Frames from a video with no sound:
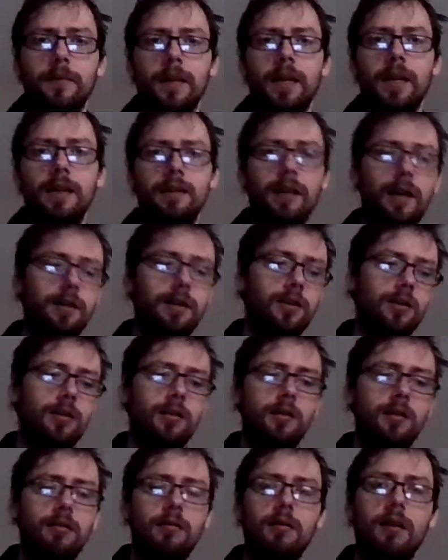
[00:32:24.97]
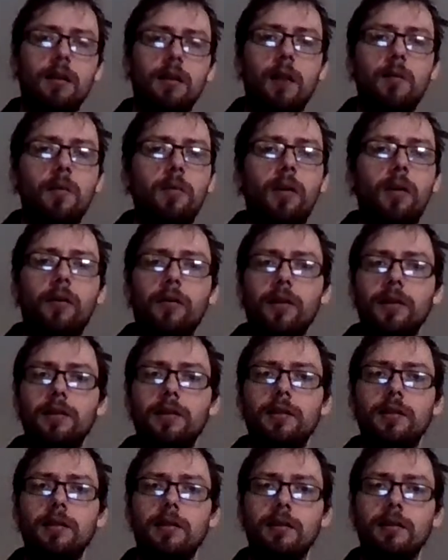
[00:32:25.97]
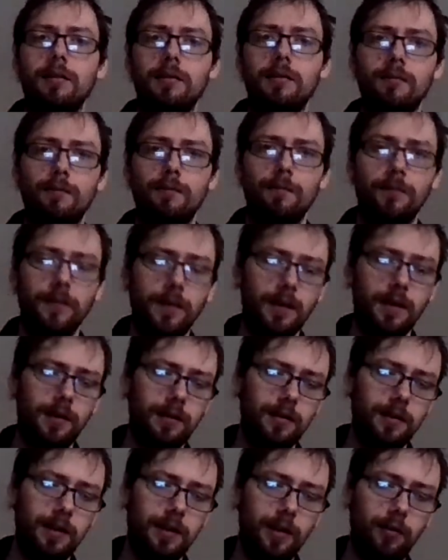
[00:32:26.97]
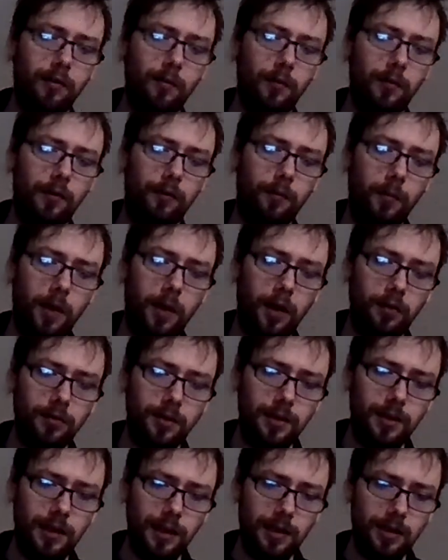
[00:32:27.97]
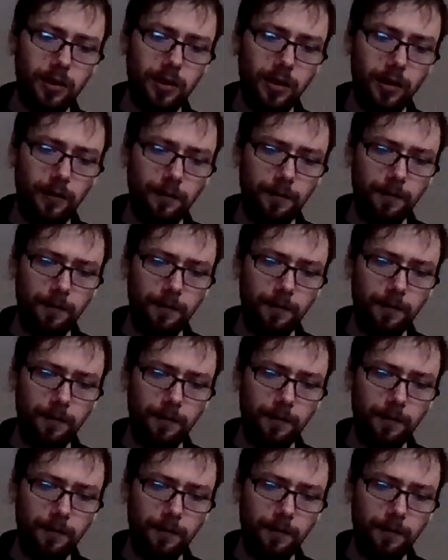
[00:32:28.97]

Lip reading: as I just can't be bothered dealing with postage.